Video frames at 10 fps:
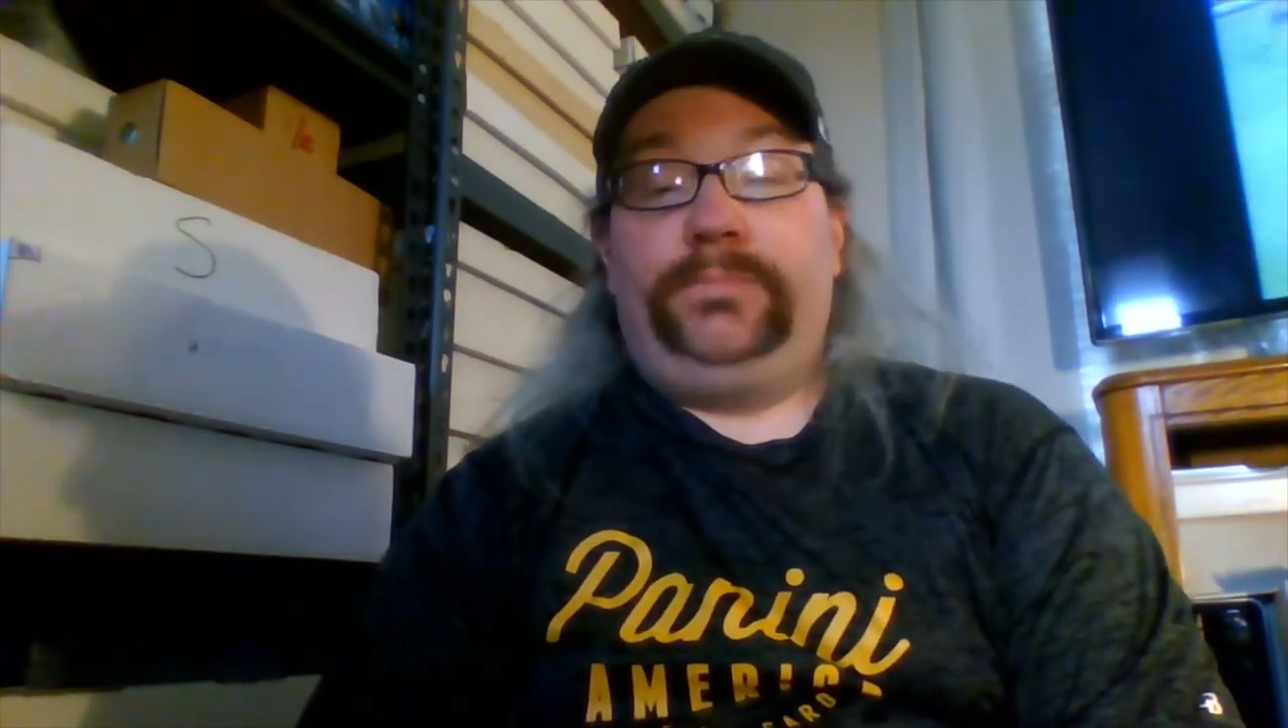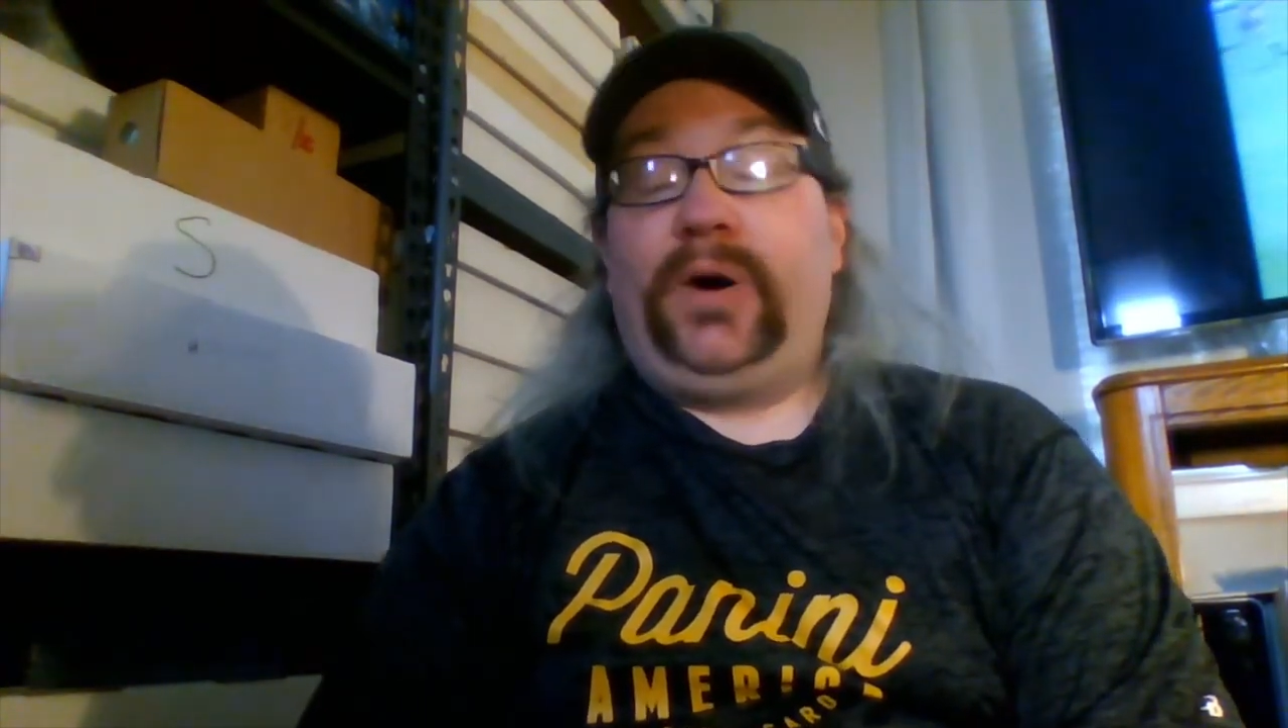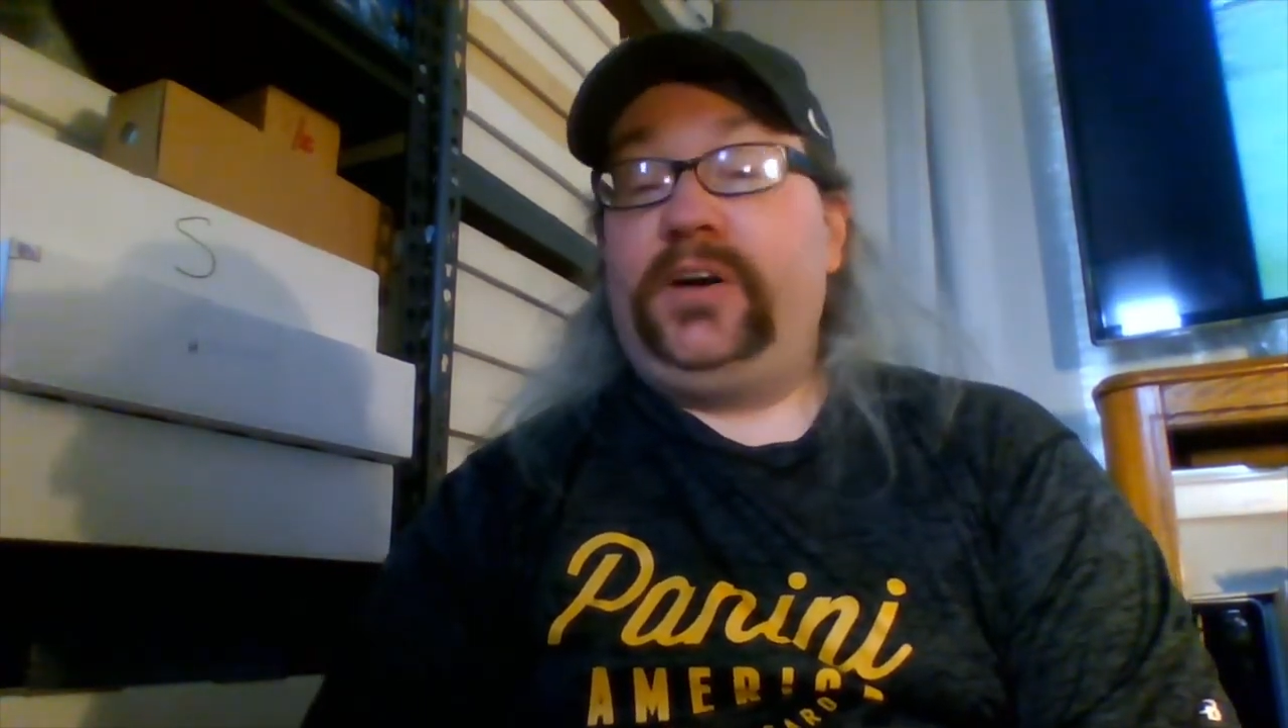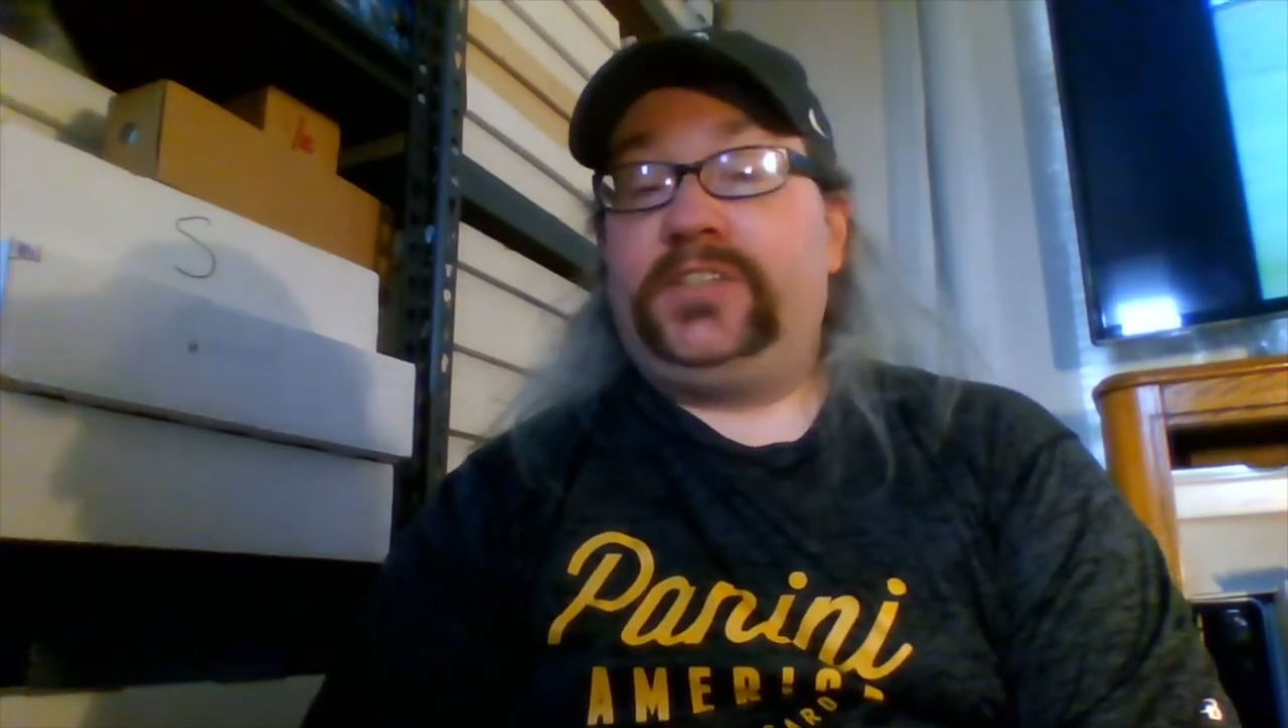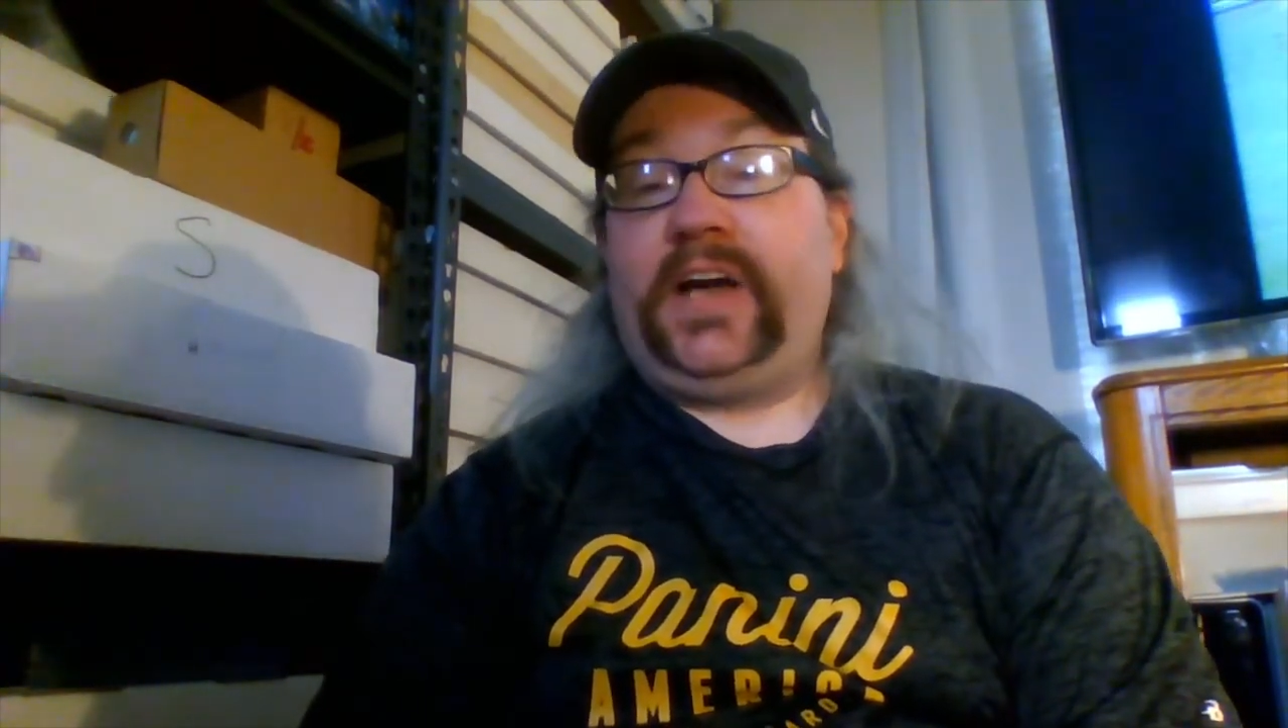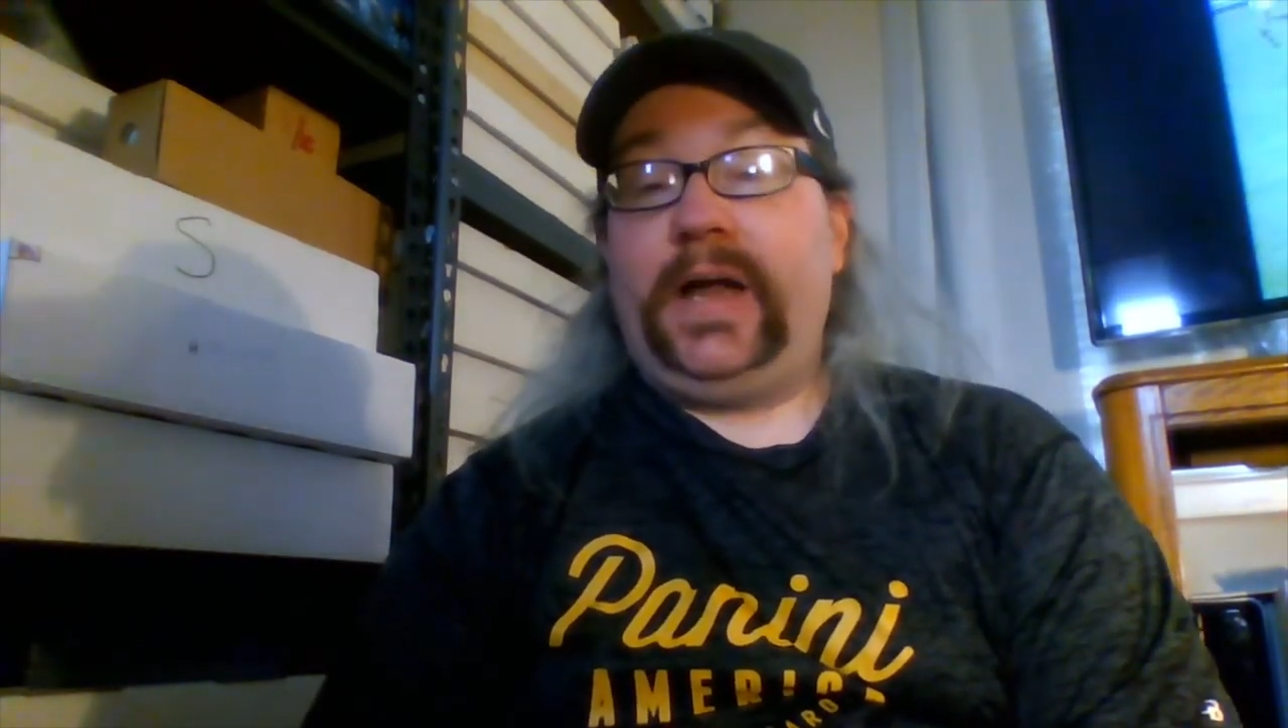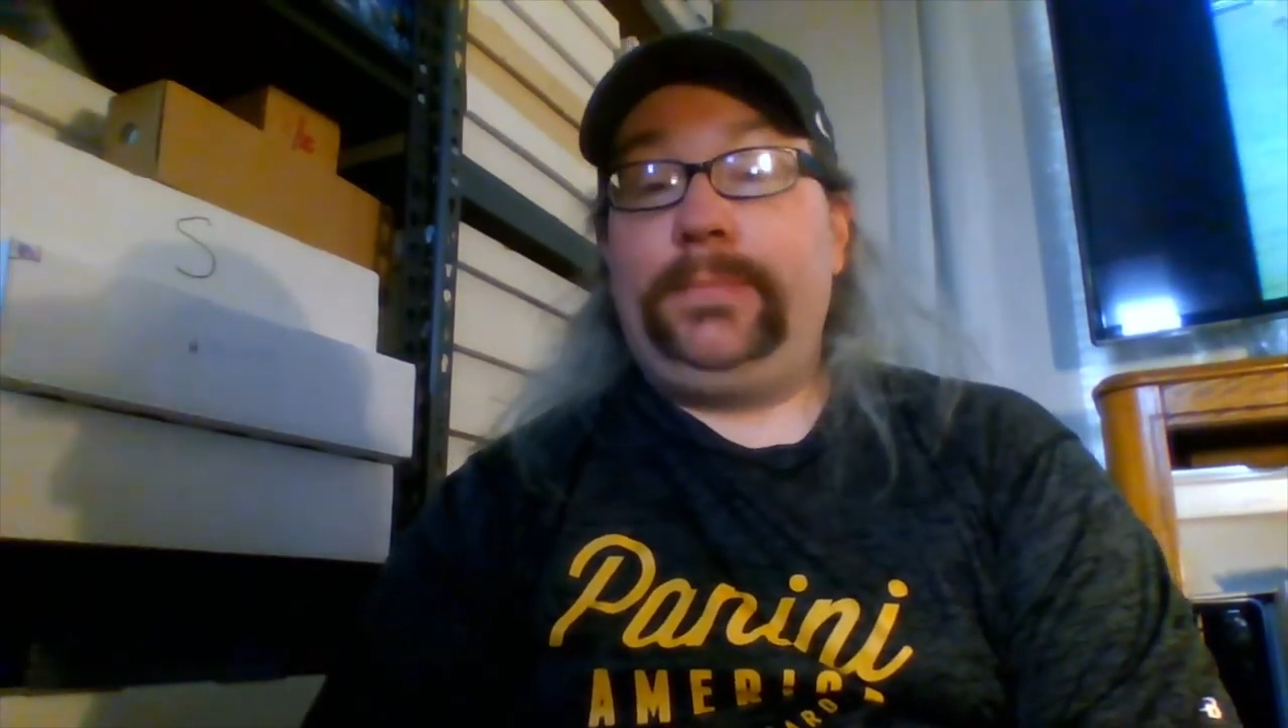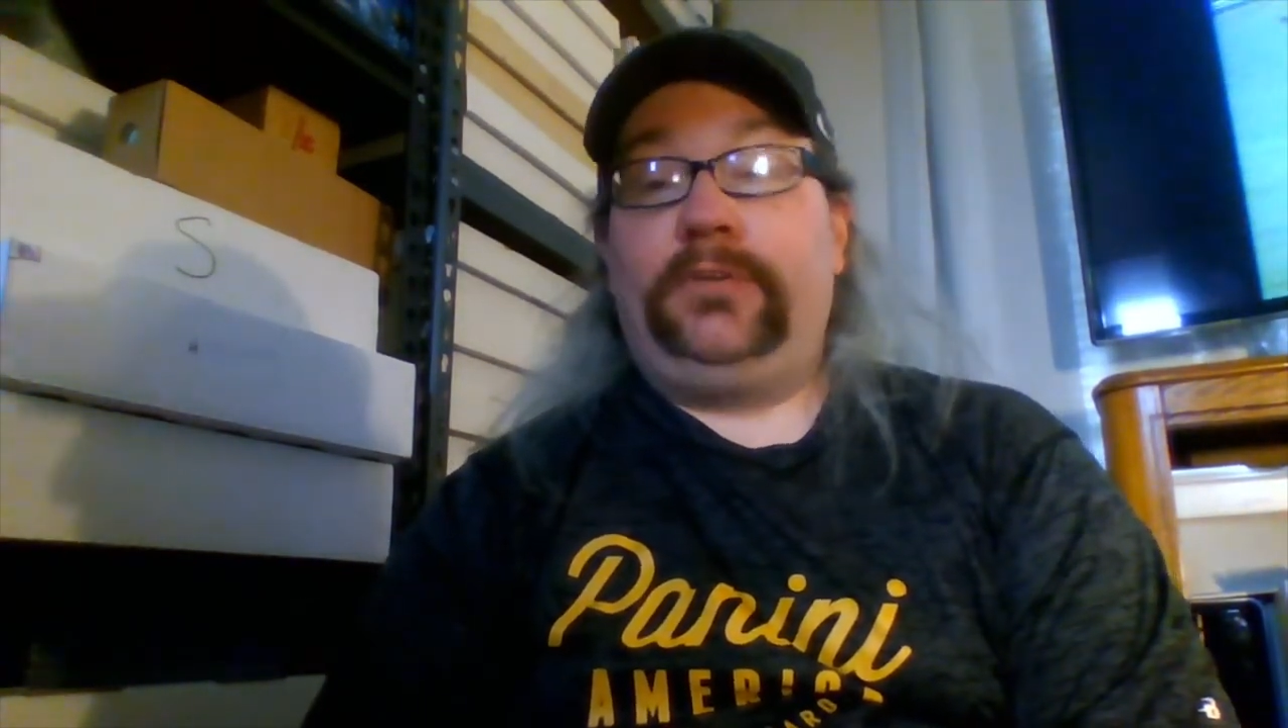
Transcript: part-time